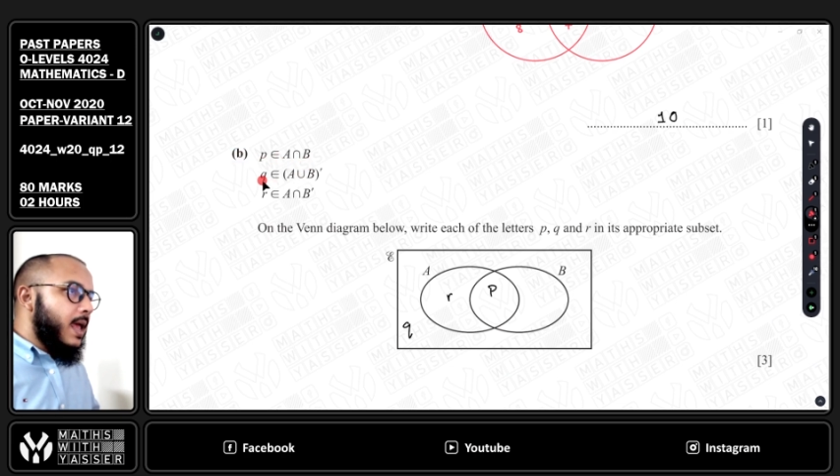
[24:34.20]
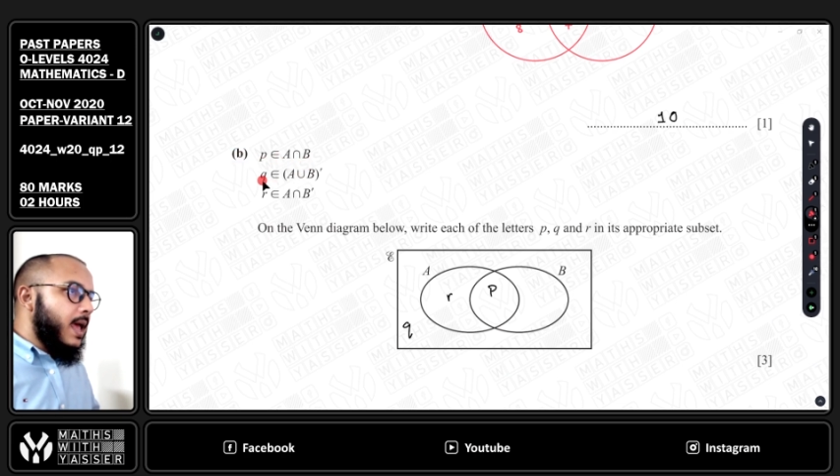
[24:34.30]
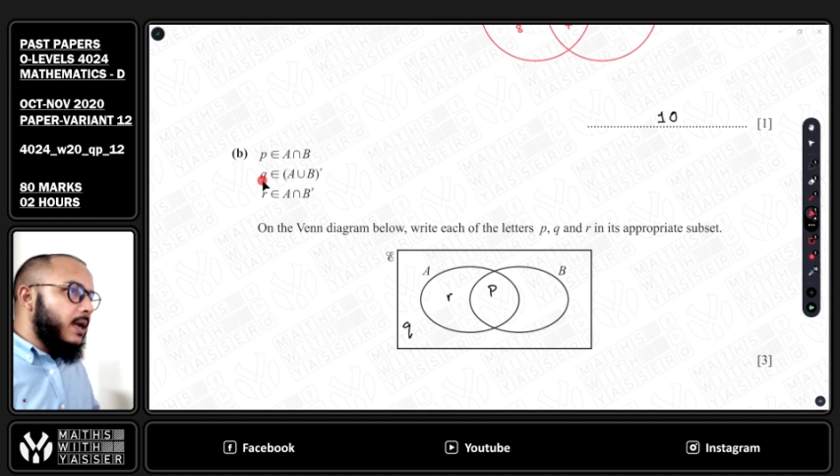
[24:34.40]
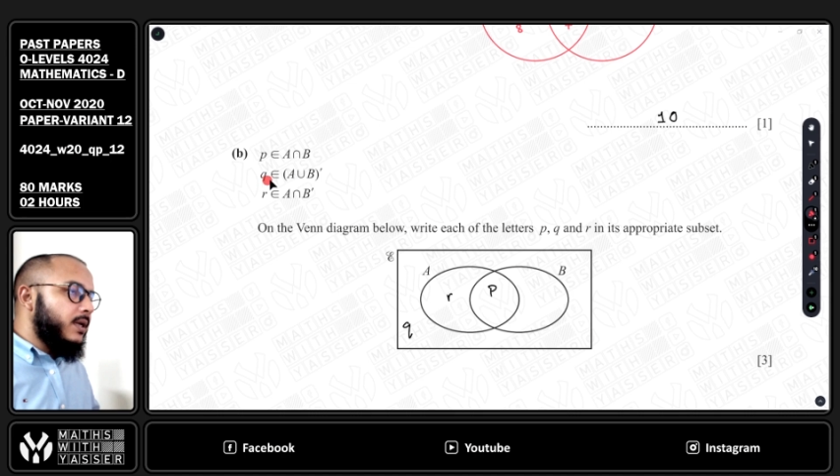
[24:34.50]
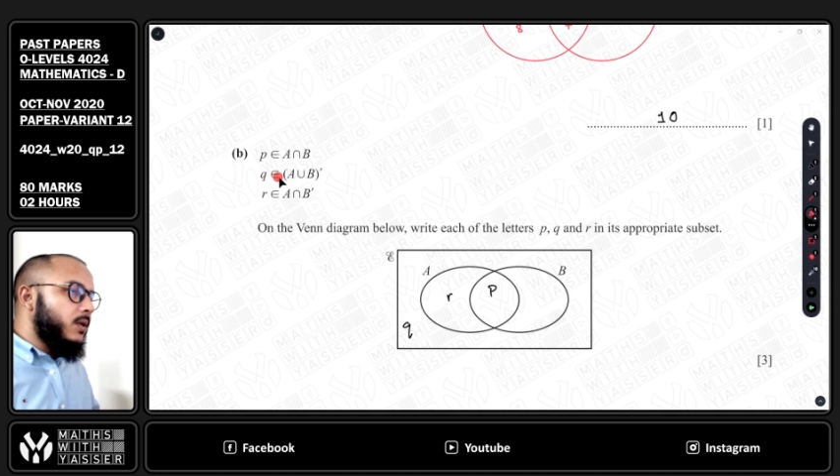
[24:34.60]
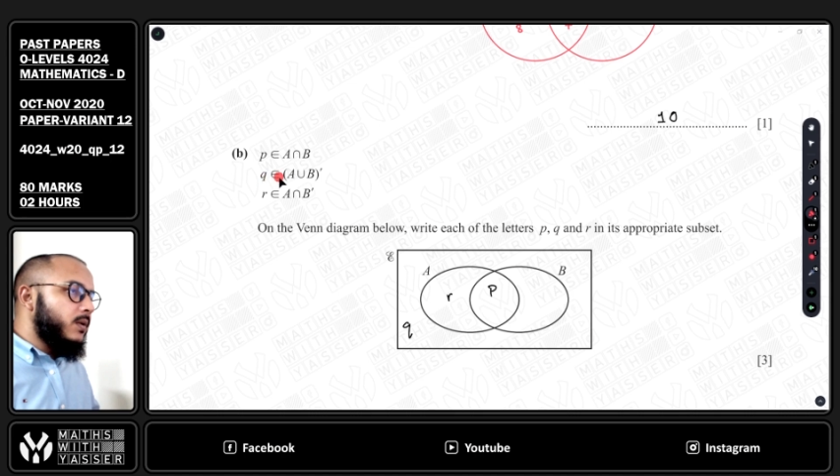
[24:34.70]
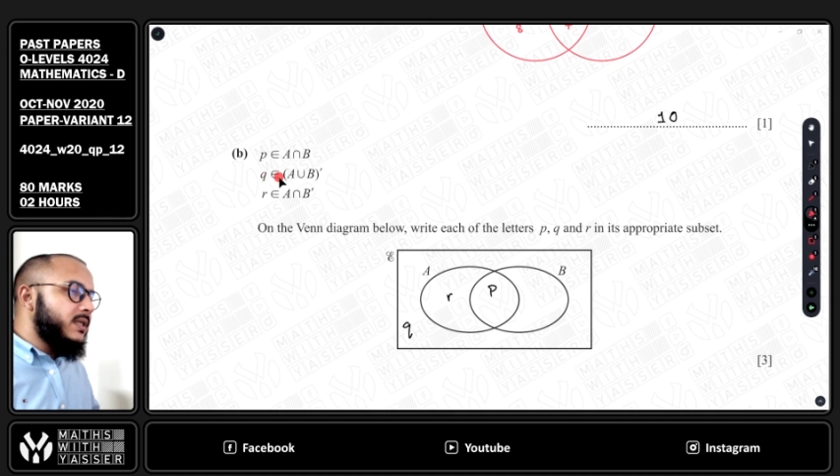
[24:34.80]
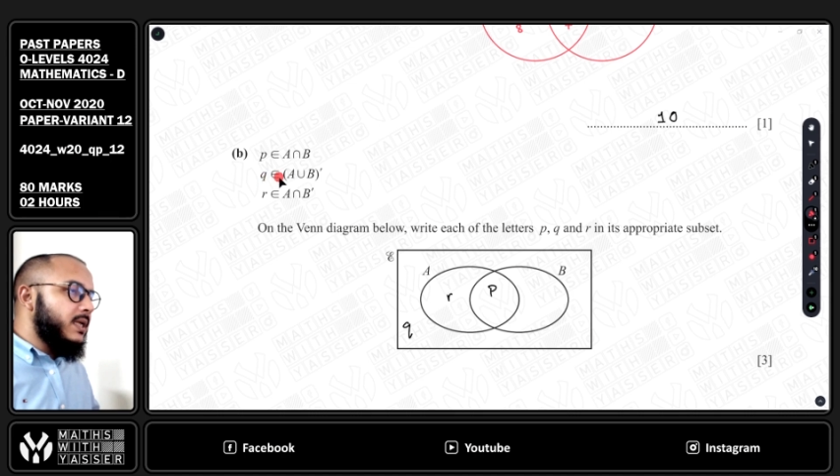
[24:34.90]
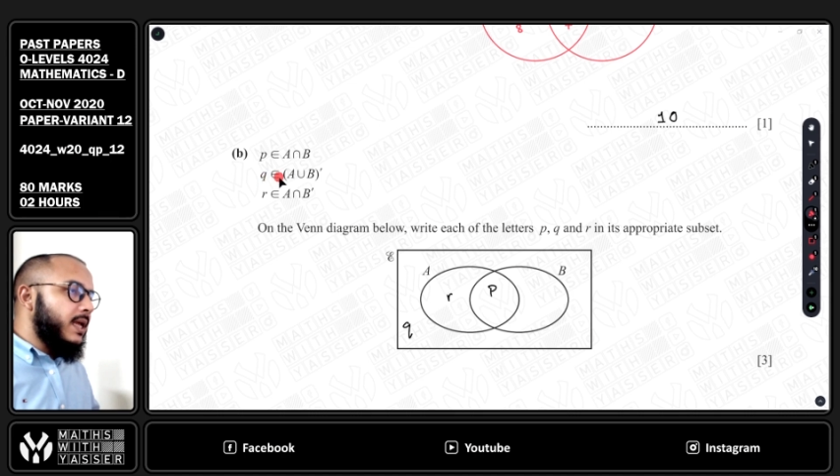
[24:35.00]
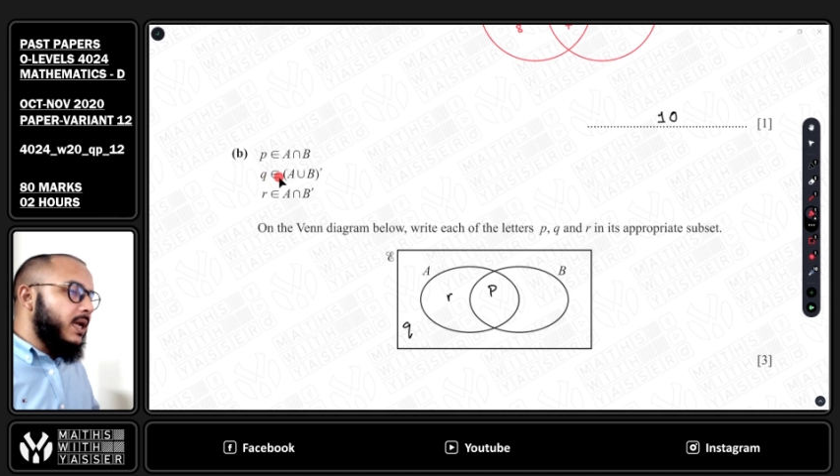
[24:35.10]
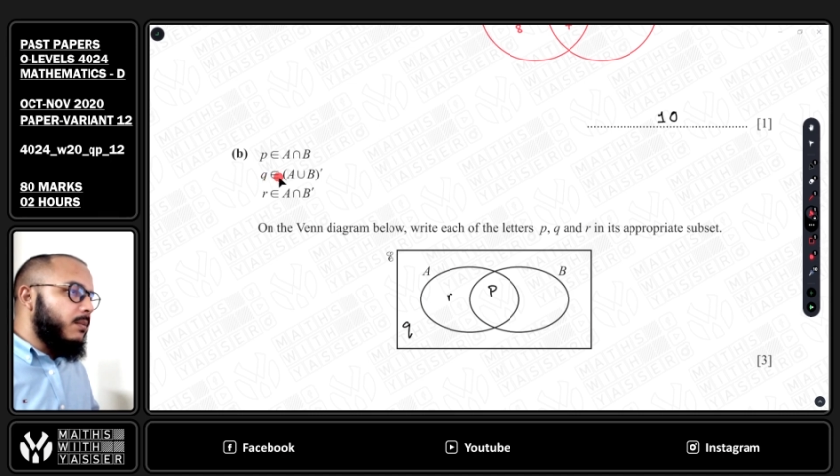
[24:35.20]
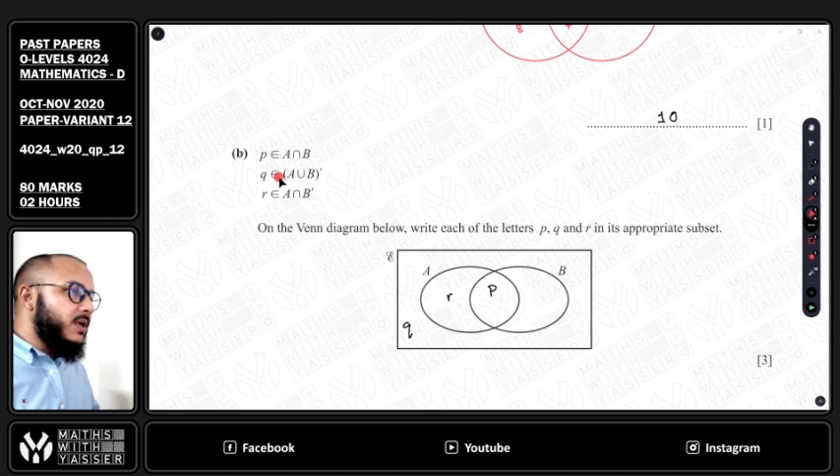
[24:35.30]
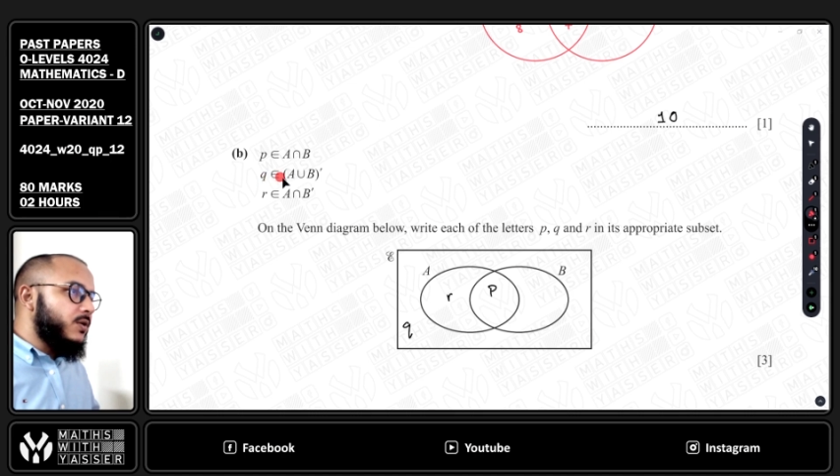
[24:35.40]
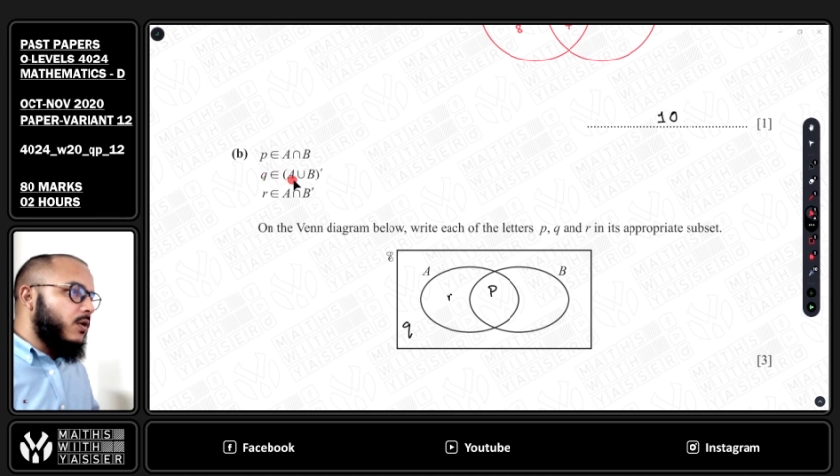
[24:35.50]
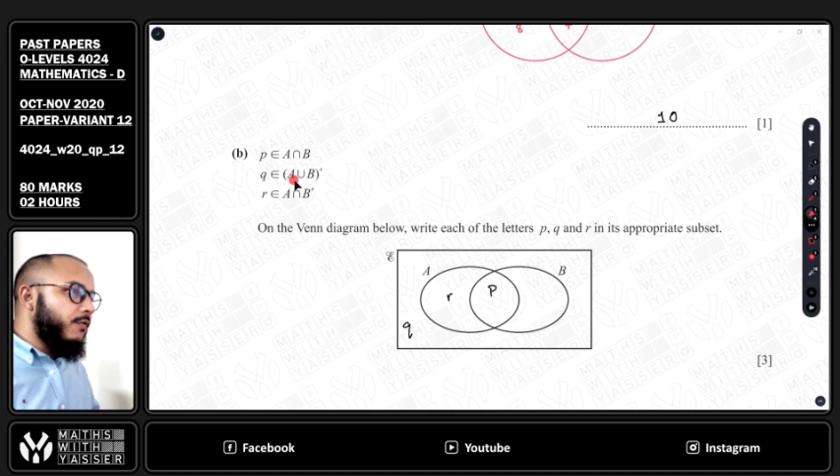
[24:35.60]
and Q is an
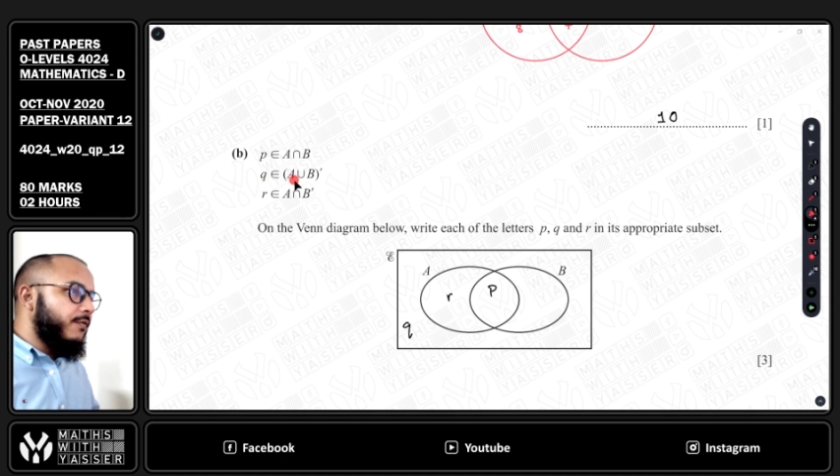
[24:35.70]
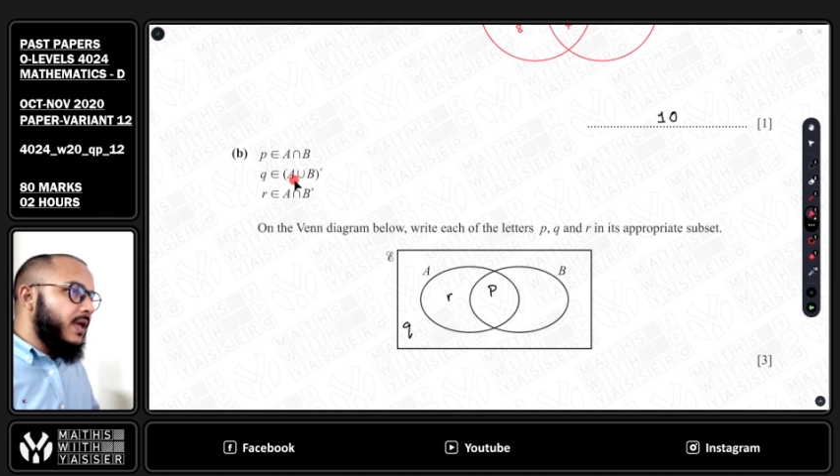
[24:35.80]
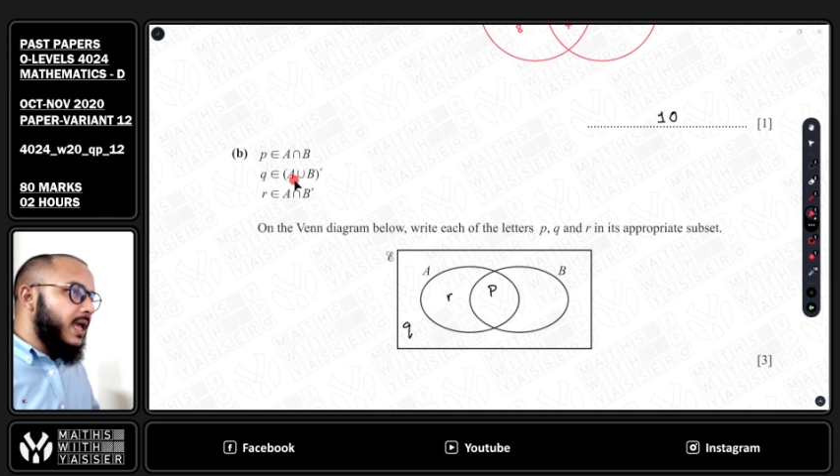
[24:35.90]
element of